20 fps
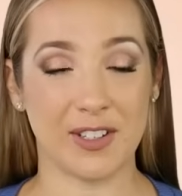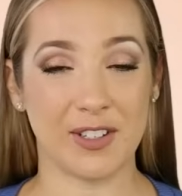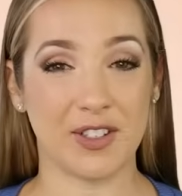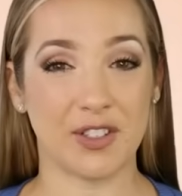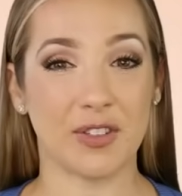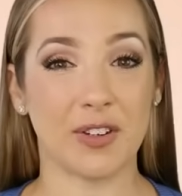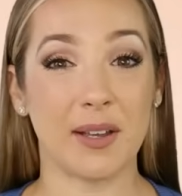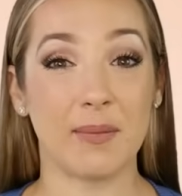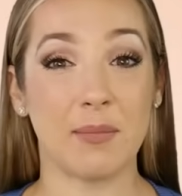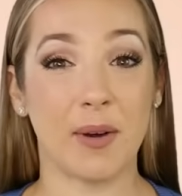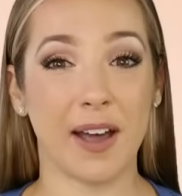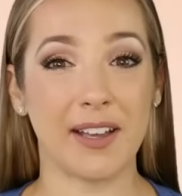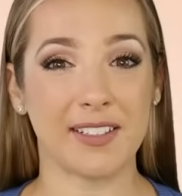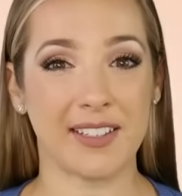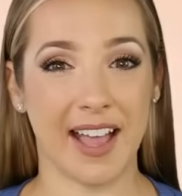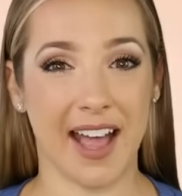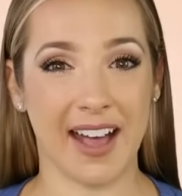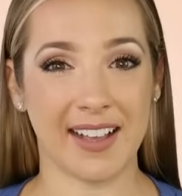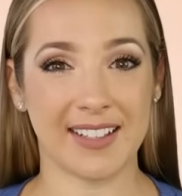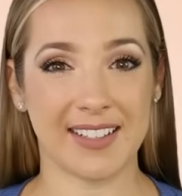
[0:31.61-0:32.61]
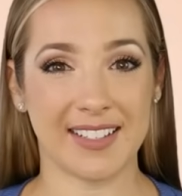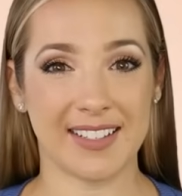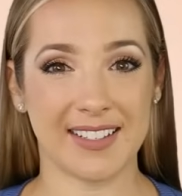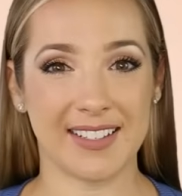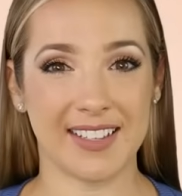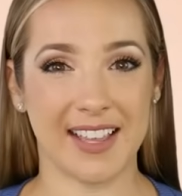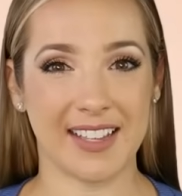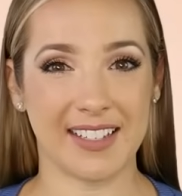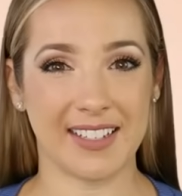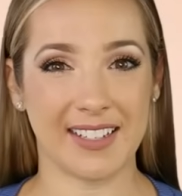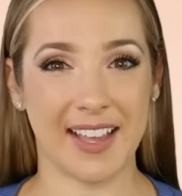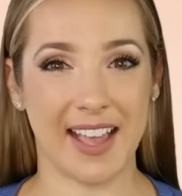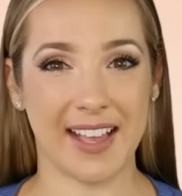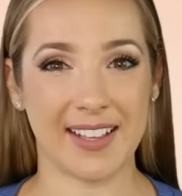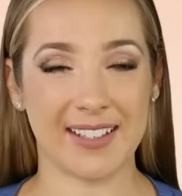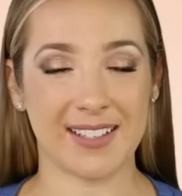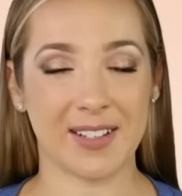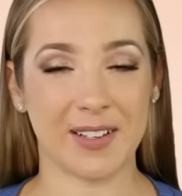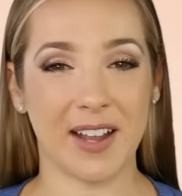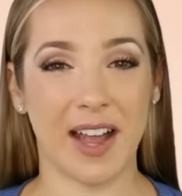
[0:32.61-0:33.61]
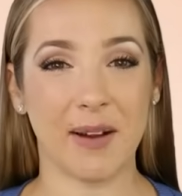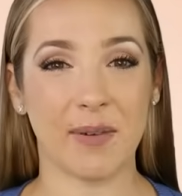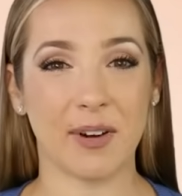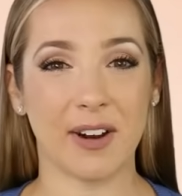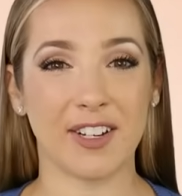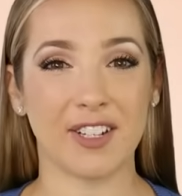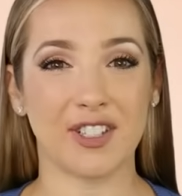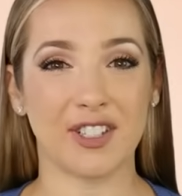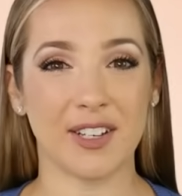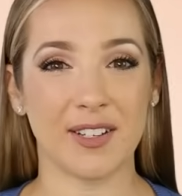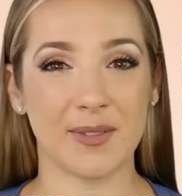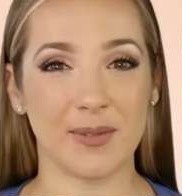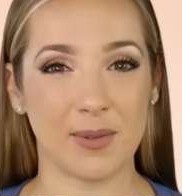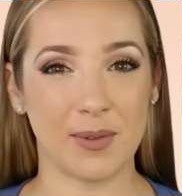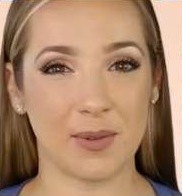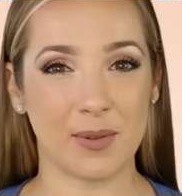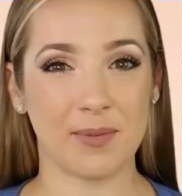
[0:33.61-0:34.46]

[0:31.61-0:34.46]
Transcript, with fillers: to streamline tasks and enhance collaboration.